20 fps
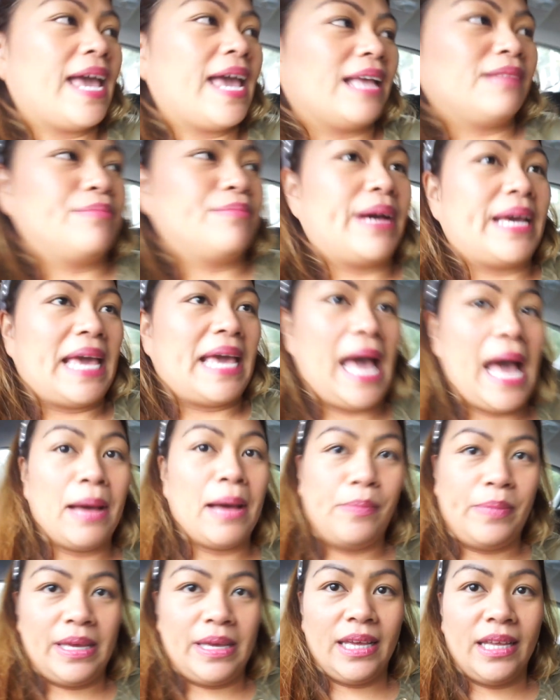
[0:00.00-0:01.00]
and my
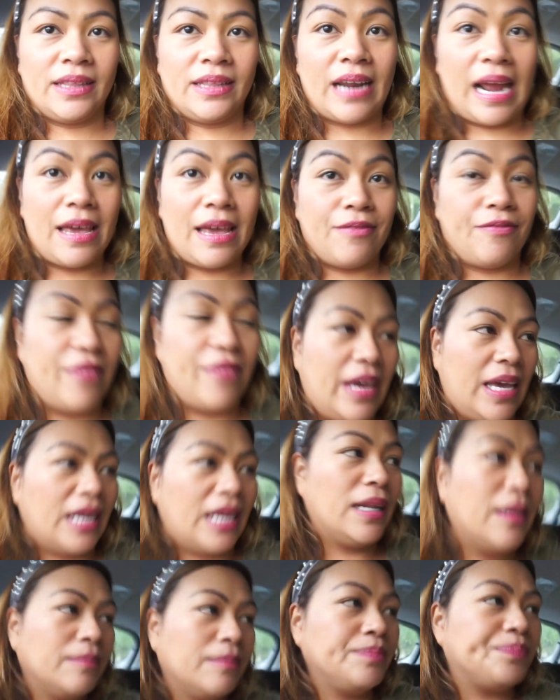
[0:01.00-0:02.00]
hubby
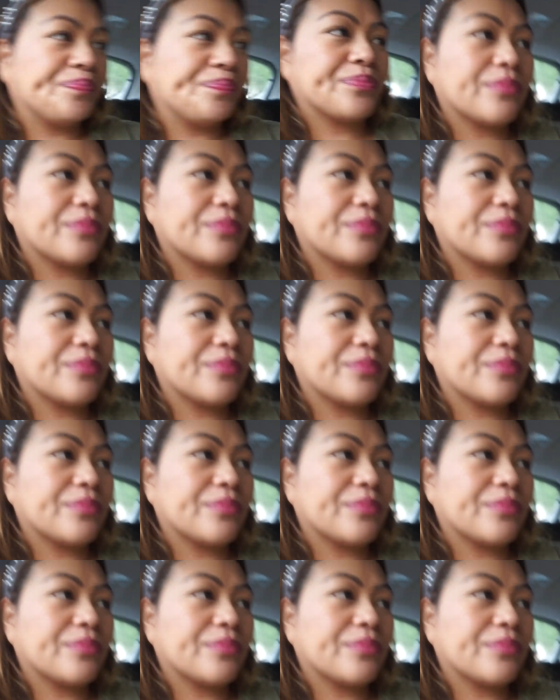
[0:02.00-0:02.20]
driving.